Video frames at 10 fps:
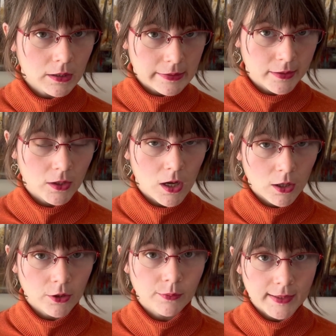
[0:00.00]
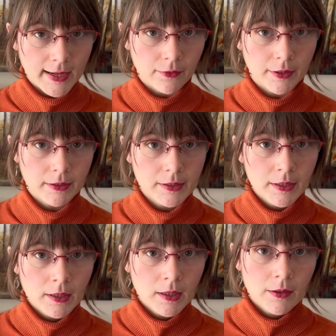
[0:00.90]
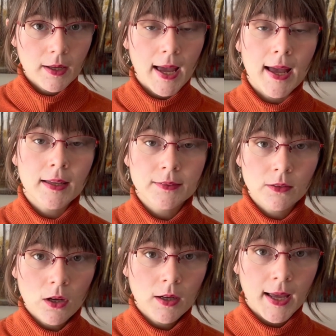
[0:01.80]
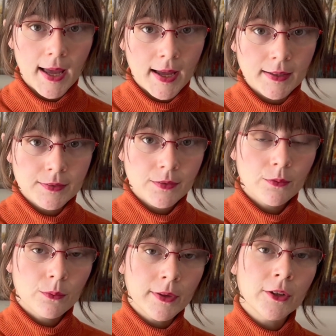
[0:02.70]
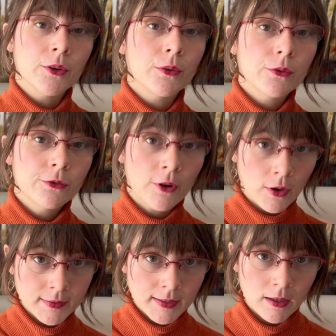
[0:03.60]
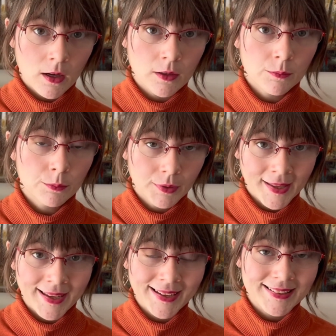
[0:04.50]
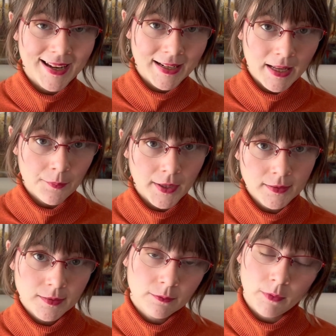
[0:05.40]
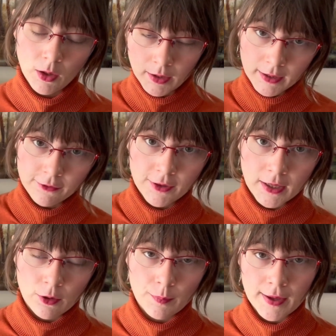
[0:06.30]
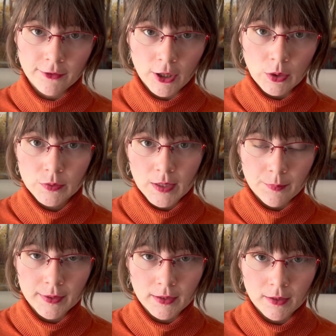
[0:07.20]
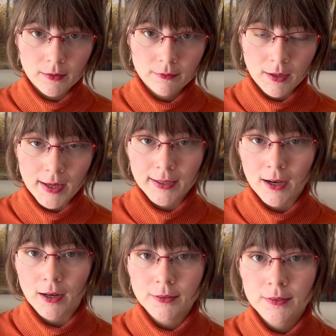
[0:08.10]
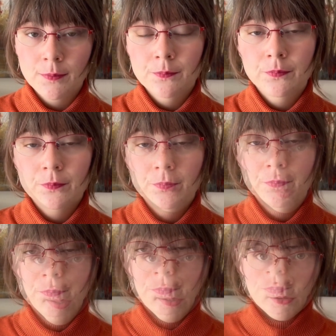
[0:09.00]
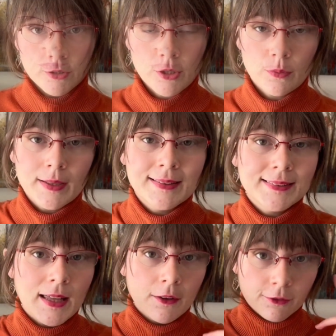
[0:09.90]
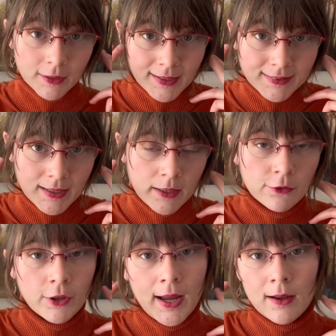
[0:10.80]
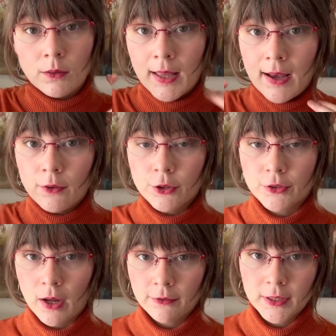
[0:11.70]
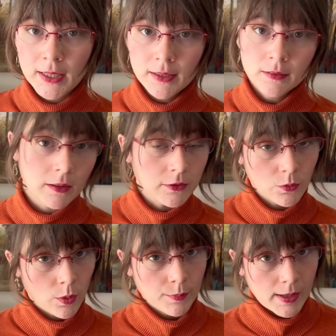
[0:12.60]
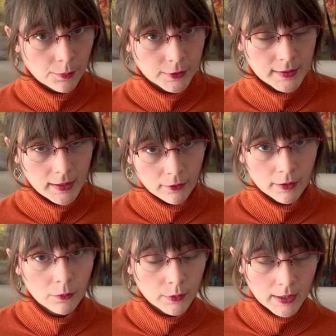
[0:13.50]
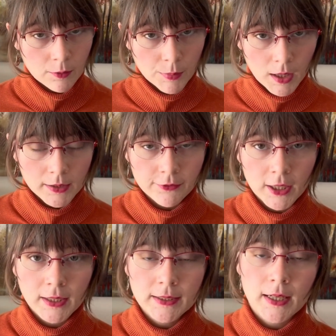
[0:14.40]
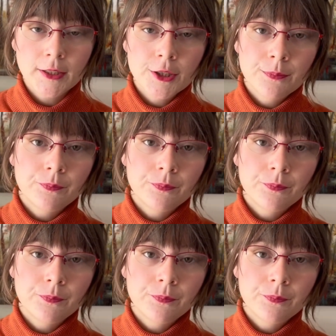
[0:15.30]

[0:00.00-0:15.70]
little longer without it. As long as when you're focusing on playing dynamics, I'll link a video about those up in the iCards. What you'll do instead of listening for how loud or soft it is, because you won't be able to hear it without polyphonic touch,